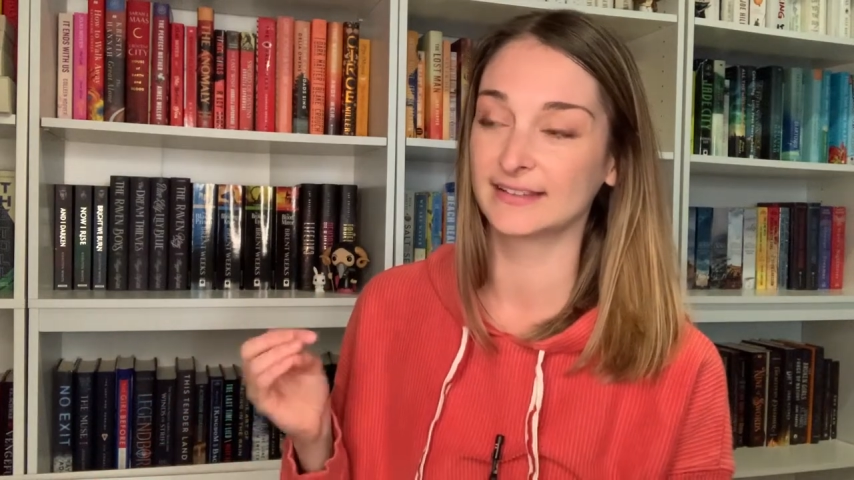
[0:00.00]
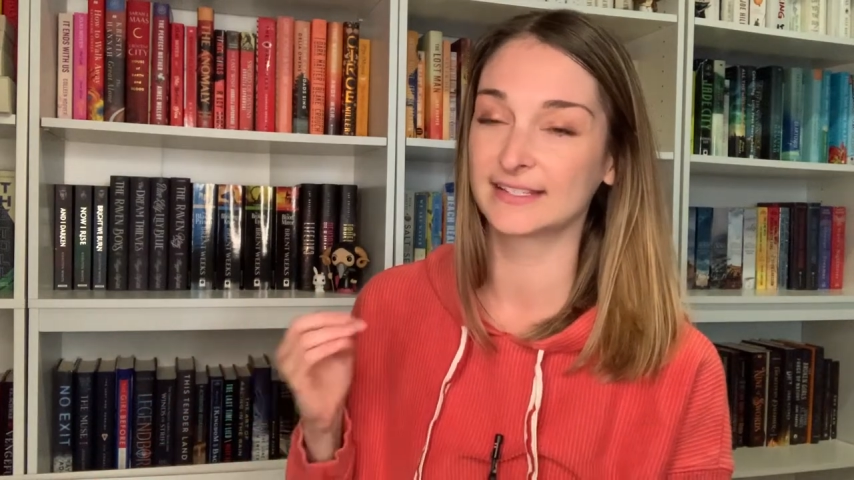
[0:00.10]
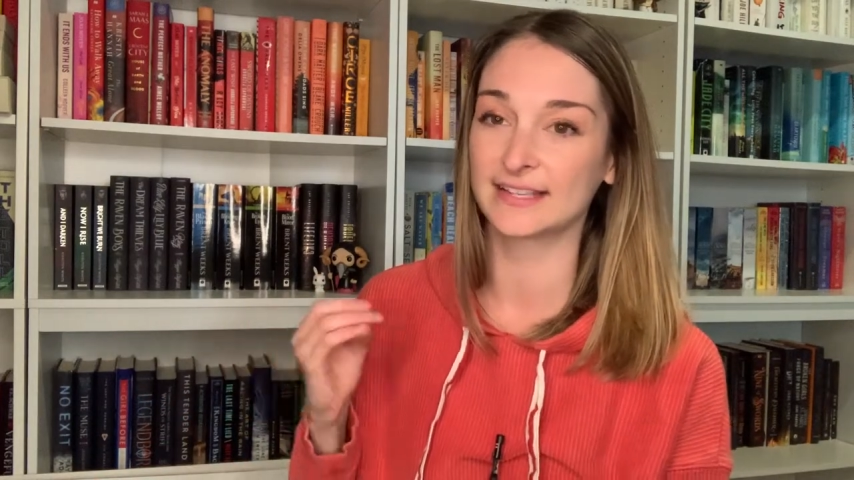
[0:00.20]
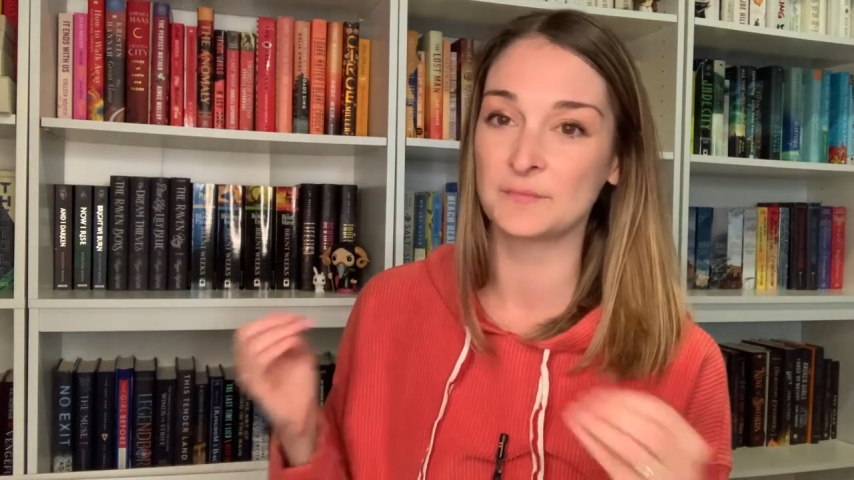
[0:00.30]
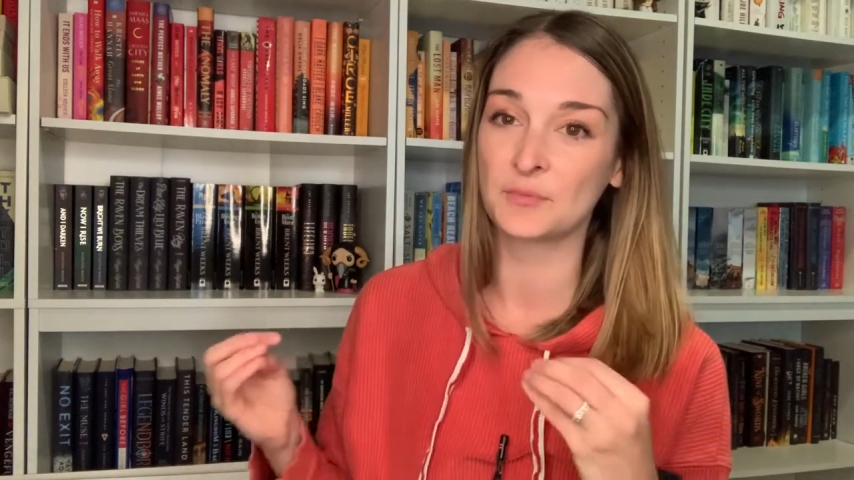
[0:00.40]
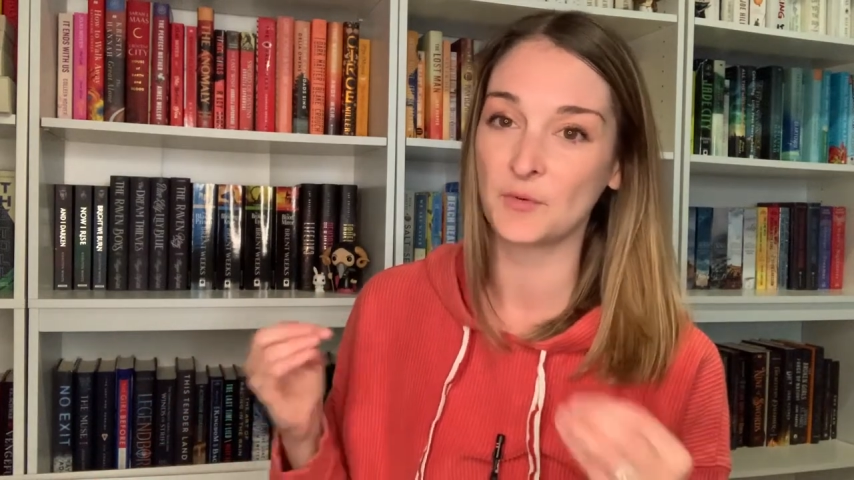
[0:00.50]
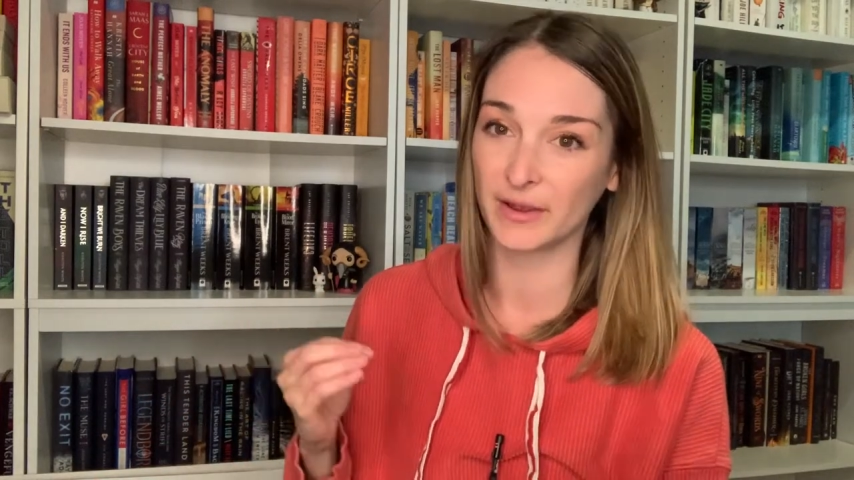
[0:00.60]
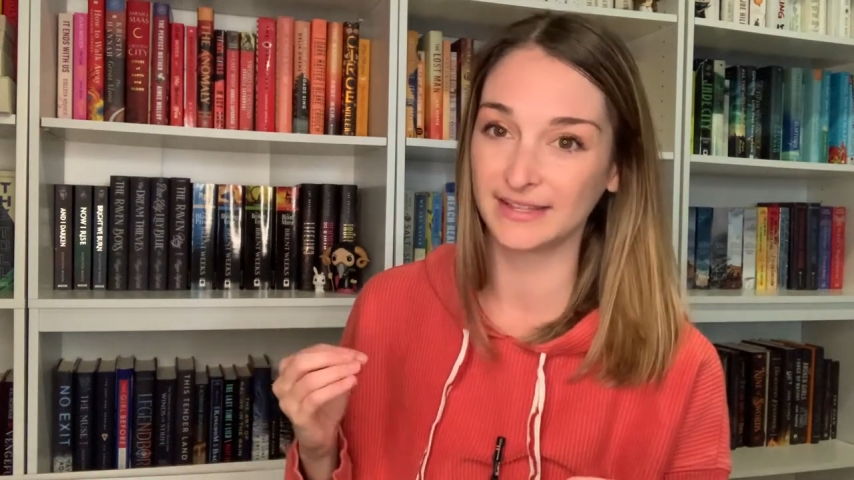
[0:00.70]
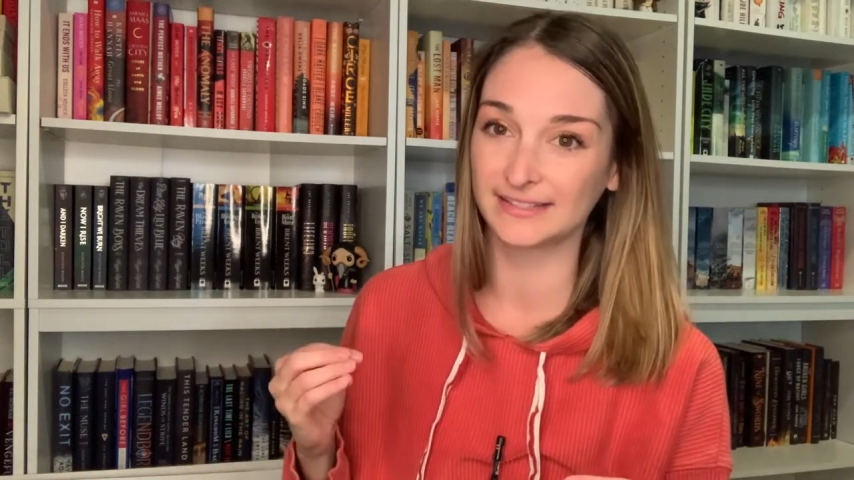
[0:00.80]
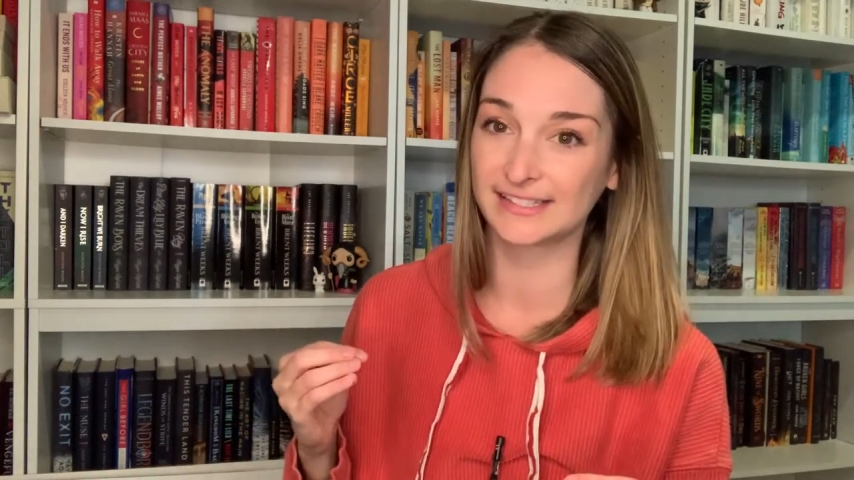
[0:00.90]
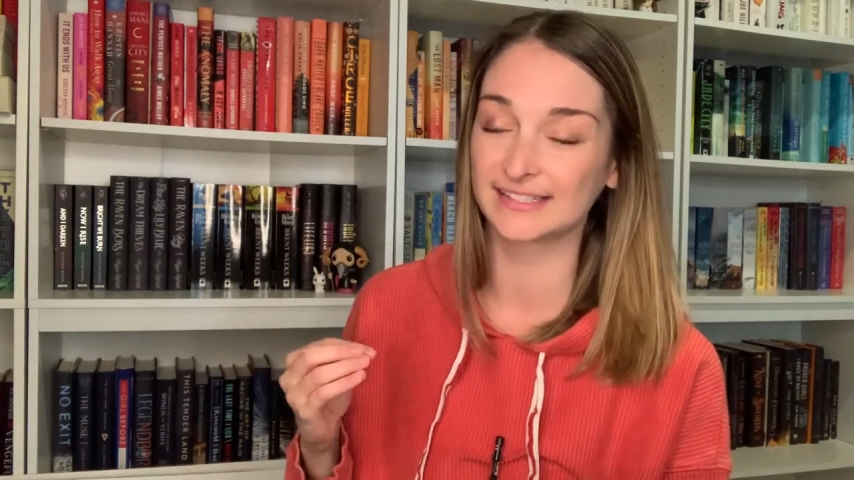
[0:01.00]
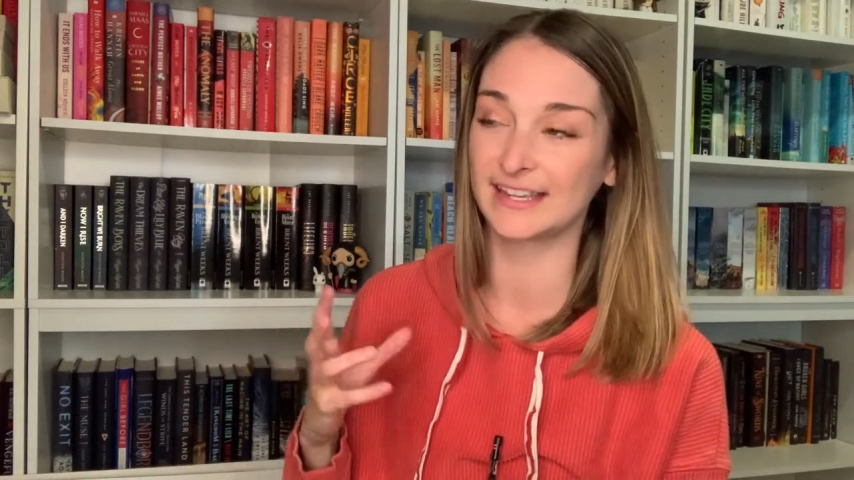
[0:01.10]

some points